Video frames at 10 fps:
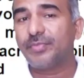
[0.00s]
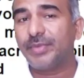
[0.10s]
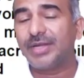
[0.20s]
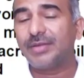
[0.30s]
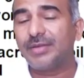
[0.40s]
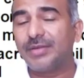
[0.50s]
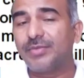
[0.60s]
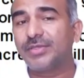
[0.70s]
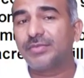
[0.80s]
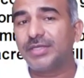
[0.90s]

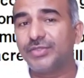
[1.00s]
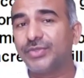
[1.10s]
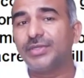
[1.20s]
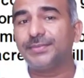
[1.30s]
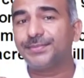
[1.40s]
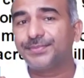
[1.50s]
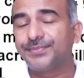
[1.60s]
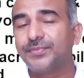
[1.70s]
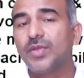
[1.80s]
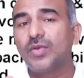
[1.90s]
metabolism, that is urine,
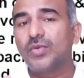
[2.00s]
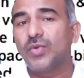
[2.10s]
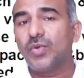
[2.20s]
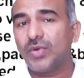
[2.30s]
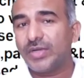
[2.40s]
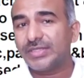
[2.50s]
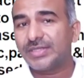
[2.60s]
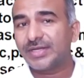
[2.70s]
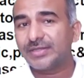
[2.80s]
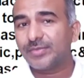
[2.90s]
to hold
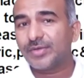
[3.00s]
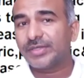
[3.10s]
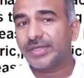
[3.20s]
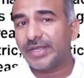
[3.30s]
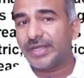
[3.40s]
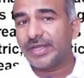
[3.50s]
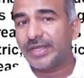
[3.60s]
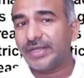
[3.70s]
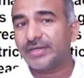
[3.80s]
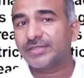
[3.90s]
inside the body,
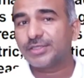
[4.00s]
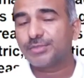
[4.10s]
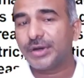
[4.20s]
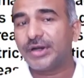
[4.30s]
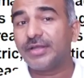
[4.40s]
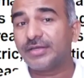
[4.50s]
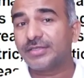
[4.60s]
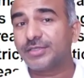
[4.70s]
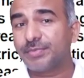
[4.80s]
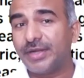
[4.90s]
energy
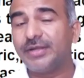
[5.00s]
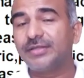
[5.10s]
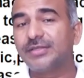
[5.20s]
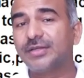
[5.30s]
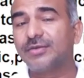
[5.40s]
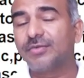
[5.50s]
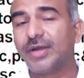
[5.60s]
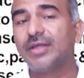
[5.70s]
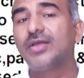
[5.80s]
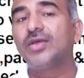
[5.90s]
spending is
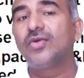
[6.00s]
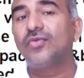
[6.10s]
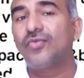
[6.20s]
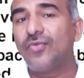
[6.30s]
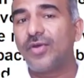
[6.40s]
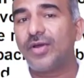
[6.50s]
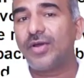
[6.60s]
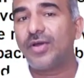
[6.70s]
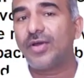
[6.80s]
required. For